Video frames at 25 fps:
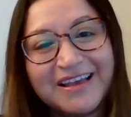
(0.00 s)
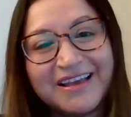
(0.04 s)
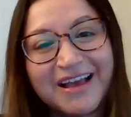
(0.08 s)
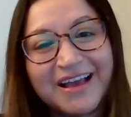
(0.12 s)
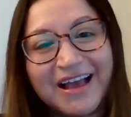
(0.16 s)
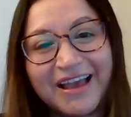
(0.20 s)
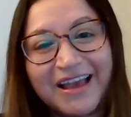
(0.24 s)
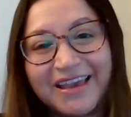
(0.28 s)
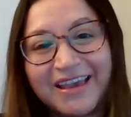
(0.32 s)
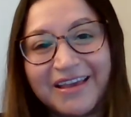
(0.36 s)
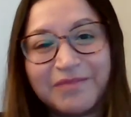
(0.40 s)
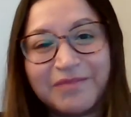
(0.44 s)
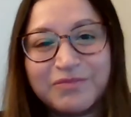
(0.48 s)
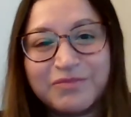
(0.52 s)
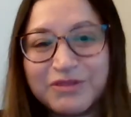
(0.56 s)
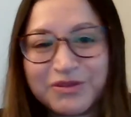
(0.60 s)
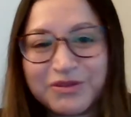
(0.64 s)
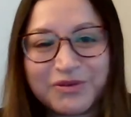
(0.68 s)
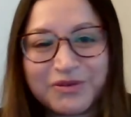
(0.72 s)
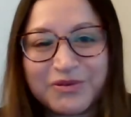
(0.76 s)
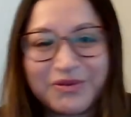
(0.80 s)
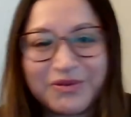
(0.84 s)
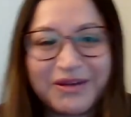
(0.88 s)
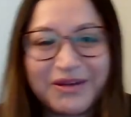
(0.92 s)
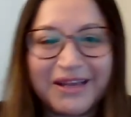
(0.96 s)
I am
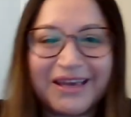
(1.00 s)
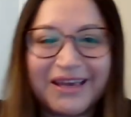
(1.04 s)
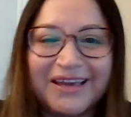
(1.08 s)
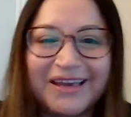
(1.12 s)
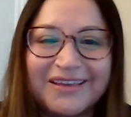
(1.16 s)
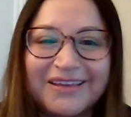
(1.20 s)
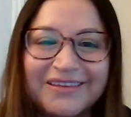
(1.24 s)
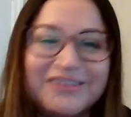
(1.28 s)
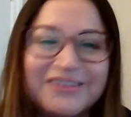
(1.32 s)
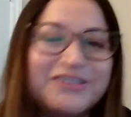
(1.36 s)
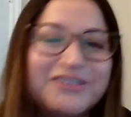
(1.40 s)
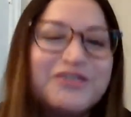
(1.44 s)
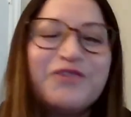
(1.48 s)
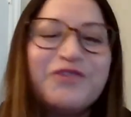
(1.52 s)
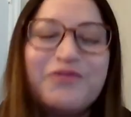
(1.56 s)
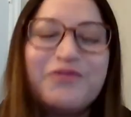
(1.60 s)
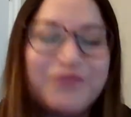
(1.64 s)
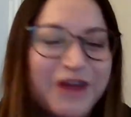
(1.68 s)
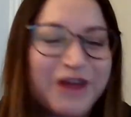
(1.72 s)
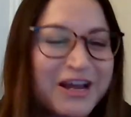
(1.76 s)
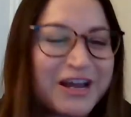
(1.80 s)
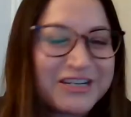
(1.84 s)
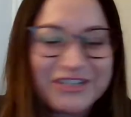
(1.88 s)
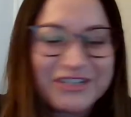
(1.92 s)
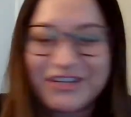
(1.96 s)
so, like, they're so
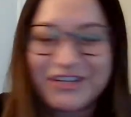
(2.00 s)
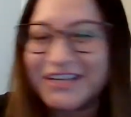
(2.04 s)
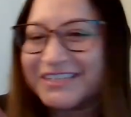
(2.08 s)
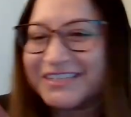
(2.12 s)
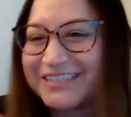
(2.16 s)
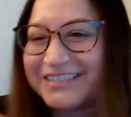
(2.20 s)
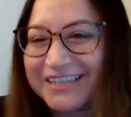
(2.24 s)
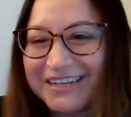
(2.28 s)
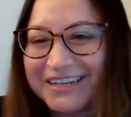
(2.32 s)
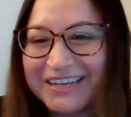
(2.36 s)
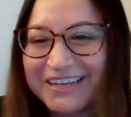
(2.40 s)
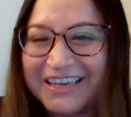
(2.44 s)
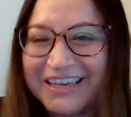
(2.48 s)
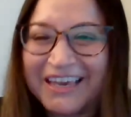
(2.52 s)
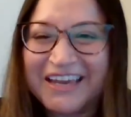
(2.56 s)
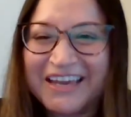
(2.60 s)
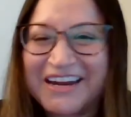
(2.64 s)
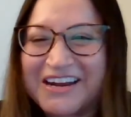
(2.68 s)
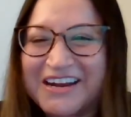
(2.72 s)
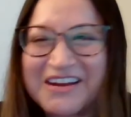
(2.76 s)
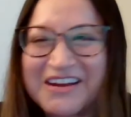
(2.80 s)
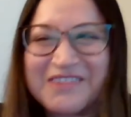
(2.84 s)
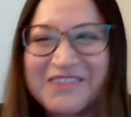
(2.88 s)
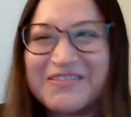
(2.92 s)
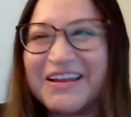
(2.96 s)
fragile and delicate.
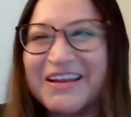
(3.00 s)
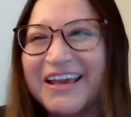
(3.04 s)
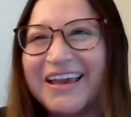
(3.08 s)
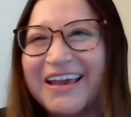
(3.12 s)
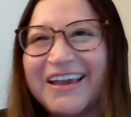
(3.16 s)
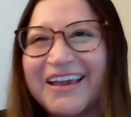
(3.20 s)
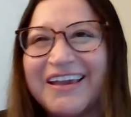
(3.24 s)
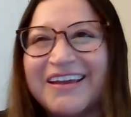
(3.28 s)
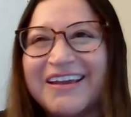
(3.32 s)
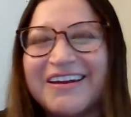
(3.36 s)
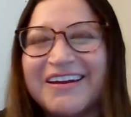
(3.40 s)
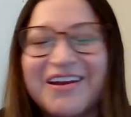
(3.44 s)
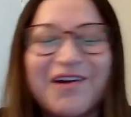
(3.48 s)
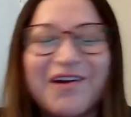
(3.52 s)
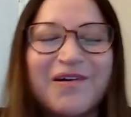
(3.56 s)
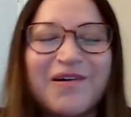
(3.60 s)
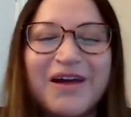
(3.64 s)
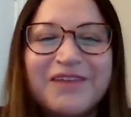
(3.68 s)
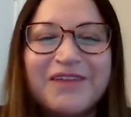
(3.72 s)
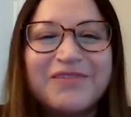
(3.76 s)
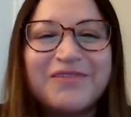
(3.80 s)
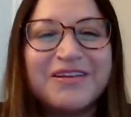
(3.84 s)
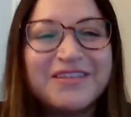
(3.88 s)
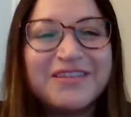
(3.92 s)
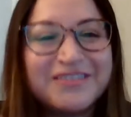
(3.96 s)
And I'm like, no,
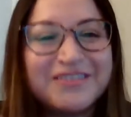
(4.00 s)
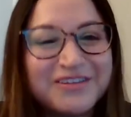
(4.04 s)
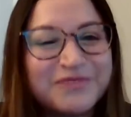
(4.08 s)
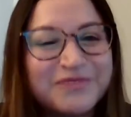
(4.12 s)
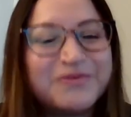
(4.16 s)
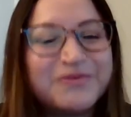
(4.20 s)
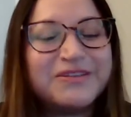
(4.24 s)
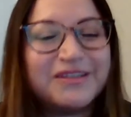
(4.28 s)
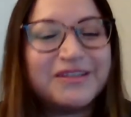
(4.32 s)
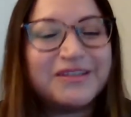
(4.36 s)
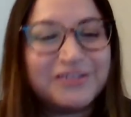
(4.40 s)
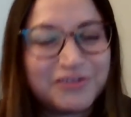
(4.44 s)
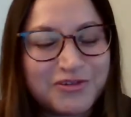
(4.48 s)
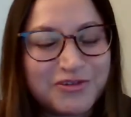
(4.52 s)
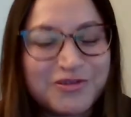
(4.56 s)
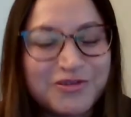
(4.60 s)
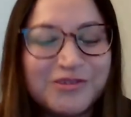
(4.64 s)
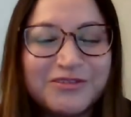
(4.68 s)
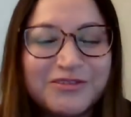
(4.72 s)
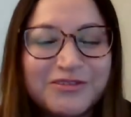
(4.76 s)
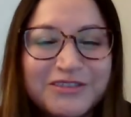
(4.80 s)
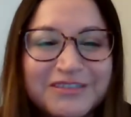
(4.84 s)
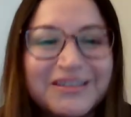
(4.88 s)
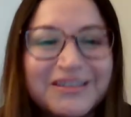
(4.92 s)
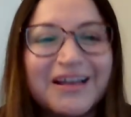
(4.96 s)
I'd rather deal with
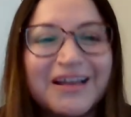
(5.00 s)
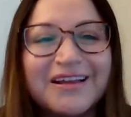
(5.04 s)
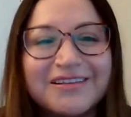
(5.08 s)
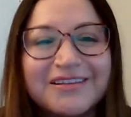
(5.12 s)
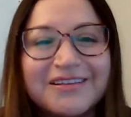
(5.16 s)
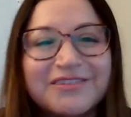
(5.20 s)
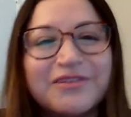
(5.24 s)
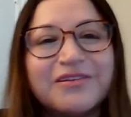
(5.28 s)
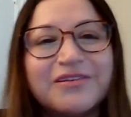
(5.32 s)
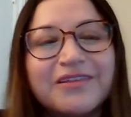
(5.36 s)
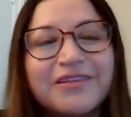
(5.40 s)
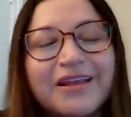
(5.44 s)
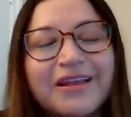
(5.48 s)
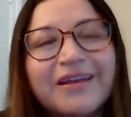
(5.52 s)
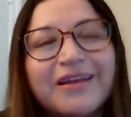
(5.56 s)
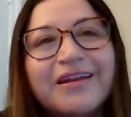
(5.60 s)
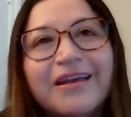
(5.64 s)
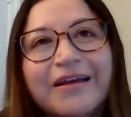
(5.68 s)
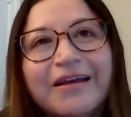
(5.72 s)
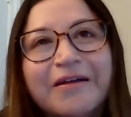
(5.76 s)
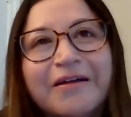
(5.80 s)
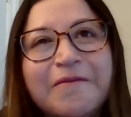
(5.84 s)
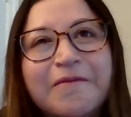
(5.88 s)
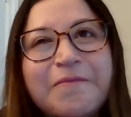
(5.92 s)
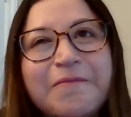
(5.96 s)
adults. That. So, and then
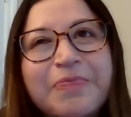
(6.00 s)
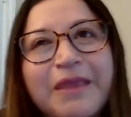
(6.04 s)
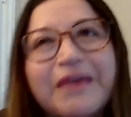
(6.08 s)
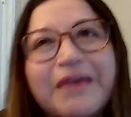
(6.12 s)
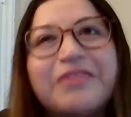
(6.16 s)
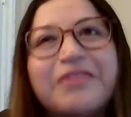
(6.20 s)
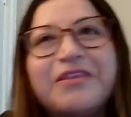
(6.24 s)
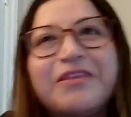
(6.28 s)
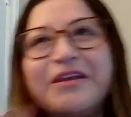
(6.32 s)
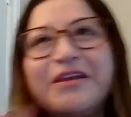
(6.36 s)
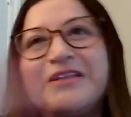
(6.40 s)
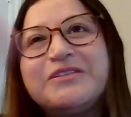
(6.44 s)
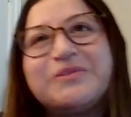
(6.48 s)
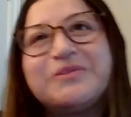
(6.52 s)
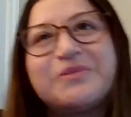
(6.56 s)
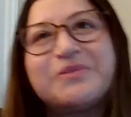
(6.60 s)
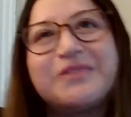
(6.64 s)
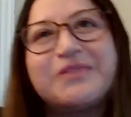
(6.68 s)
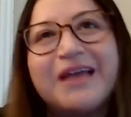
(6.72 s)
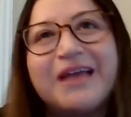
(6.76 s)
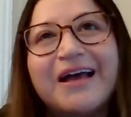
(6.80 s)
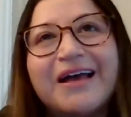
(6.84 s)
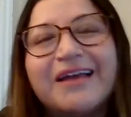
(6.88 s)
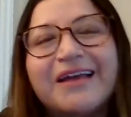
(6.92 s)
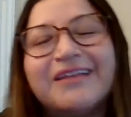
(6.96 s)
I think to
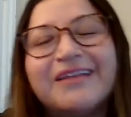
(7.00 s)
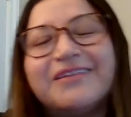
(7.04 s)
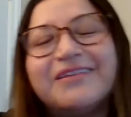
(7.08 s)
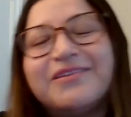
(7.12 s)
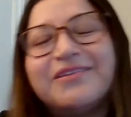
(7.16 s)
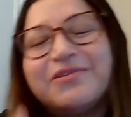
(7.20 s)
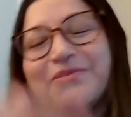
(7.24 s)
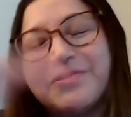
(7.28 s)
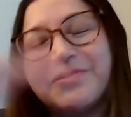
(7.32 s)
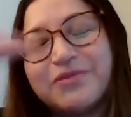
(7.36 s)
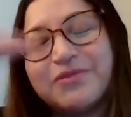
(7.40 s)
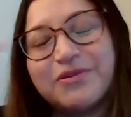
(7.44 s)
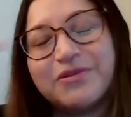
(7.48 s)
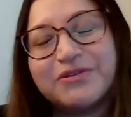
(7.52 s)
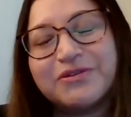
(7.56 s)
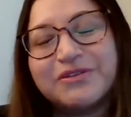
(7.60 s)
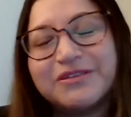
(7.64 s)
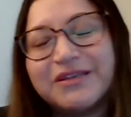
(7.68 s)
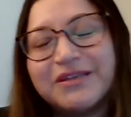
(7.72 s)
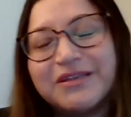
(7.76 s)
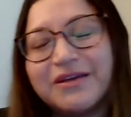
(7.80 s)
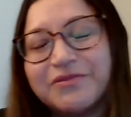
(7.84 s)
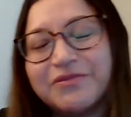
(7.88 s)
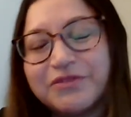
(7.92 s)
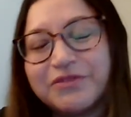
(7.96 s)
that, through
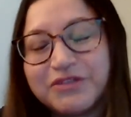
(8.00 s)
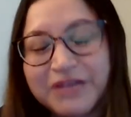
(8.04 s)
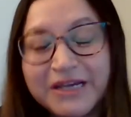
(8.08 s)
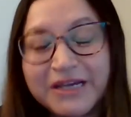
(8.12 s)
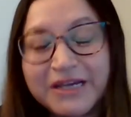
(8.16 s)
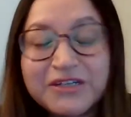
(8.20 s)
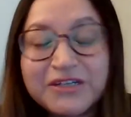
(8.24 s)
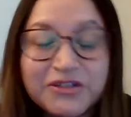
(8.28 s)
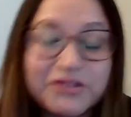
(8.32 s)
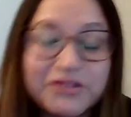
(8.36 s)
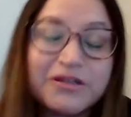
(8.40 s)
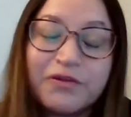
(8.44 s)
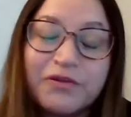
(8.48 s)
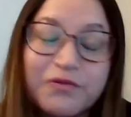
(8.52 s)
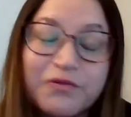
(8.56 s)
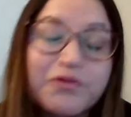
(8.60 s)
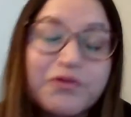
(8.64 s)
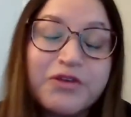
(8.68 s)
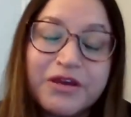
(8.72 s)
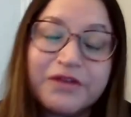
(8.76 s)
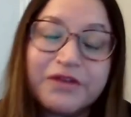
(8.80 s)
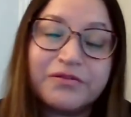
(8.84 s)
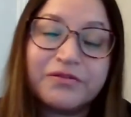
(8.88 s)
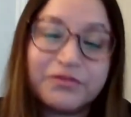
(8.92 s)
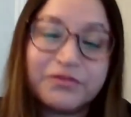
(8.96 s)
those rotations, a full
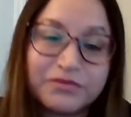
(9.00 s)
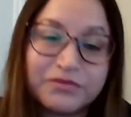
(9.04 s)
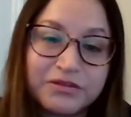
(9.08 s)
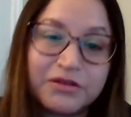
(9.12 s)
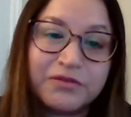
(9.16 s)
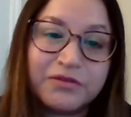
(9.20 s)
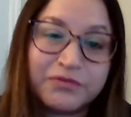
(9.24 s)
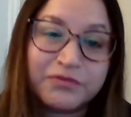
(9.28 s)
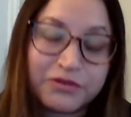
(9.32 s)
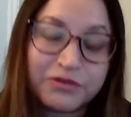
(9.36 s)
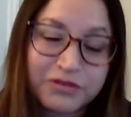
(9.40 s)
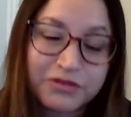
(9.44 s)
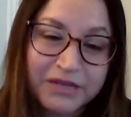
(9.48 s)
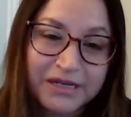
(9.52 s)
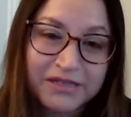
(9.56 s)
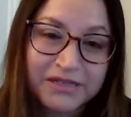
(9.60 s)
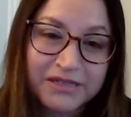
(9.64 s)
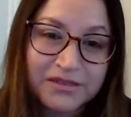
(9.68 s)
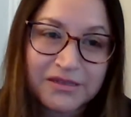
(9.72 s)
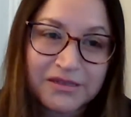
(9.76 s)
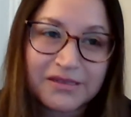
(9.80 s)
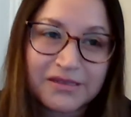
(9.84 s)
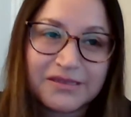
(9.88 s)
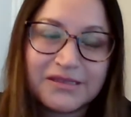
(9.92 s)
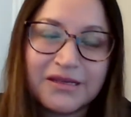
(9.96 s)
year of
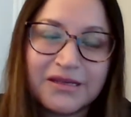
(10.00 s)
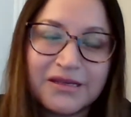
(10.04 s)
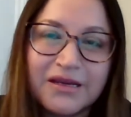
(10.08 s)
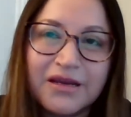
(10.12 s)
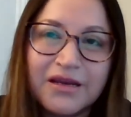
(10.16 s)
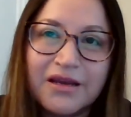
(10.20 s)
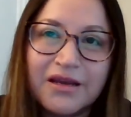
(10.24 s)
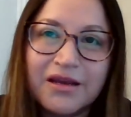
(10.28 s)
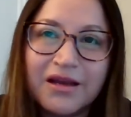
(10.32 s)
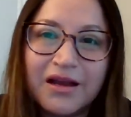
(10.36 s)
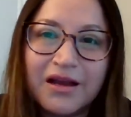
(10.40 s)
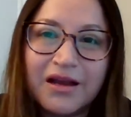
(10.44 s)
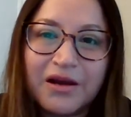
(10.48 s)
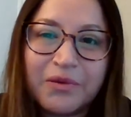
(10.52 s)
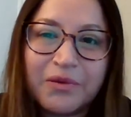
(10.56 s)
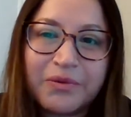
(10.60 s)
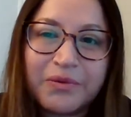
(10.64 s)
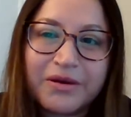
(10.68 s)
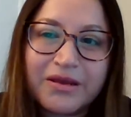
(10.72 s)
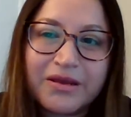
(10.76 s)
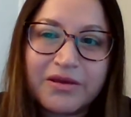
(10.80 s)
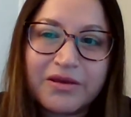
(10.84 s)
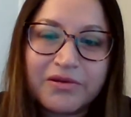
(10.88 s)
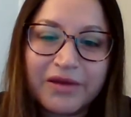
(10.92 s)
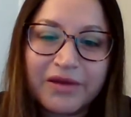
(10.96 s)
rotations, where
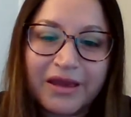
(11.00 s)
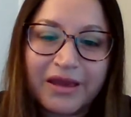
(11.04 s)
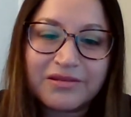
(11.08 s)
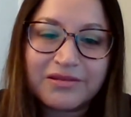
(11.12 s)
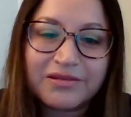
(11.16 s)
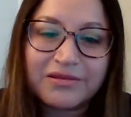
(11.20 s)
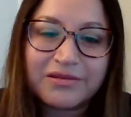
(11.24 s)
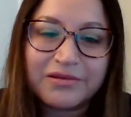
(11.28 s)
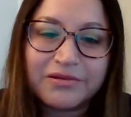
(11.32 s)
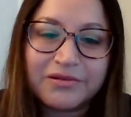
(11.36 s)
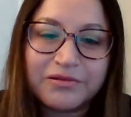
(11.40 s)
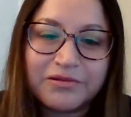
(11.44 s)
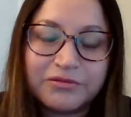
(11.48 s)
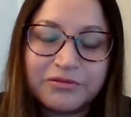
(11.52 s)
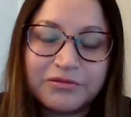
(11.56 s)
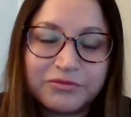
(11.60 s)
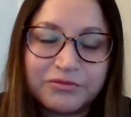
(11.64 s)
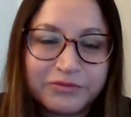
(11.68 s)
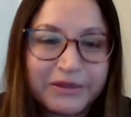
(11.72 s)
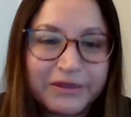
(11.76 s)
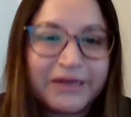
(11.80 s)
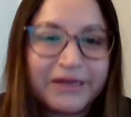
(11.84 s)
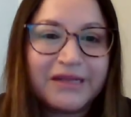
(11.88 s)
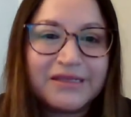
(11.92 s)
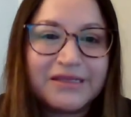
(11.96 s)
you get to
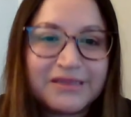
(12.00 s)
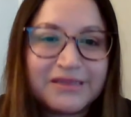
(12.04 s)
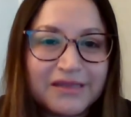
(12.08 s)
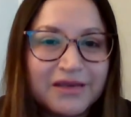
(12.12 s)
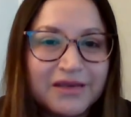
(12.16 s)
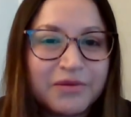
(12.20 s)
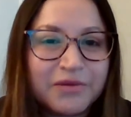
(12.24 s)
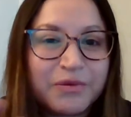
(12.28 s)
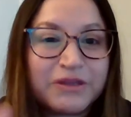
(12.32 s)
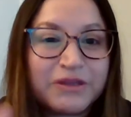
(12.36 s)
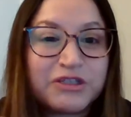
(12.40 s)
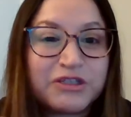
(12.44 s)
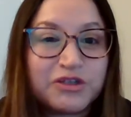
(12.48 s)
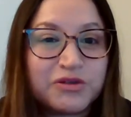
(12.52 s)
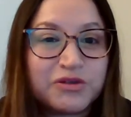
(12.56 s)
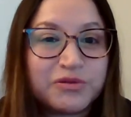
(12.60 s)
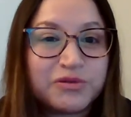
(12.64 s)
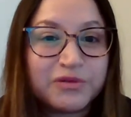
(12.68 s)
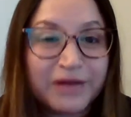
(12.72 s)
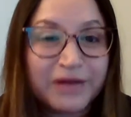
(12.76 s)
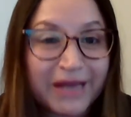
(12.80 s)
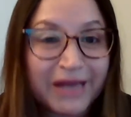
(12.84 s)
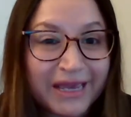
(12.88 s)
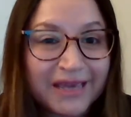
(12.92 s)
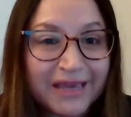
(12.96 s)
really see what you
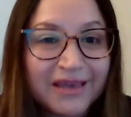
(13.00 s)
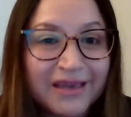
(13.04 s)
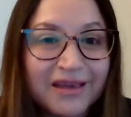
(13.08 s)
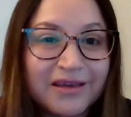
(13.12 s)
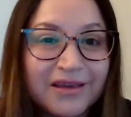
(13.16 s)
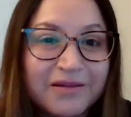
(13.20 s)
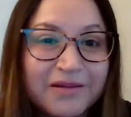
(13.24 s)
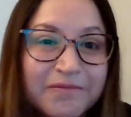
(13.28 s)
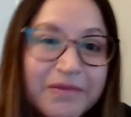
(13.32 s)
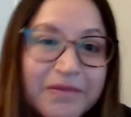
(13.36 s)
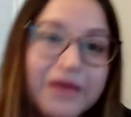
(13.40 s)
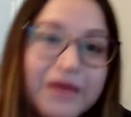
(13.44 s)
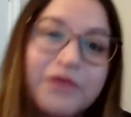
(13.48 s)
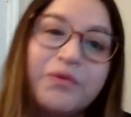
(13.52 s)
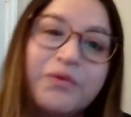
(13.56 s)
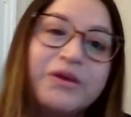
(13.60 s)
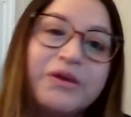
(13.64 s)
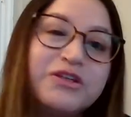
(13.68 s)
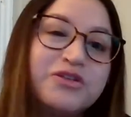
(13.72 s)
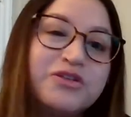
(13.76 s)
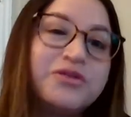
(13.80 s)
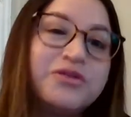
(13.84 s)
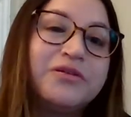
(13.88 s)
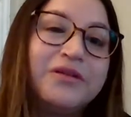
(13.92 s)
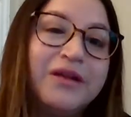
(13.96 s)
like and
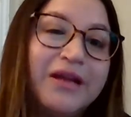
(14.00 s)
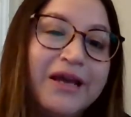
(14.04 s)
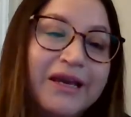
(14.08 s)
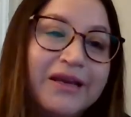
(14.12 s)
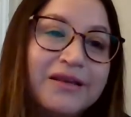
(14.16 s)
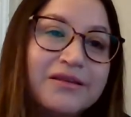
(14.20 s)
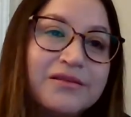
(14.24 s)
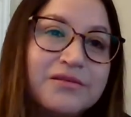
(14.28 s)
what you don't like.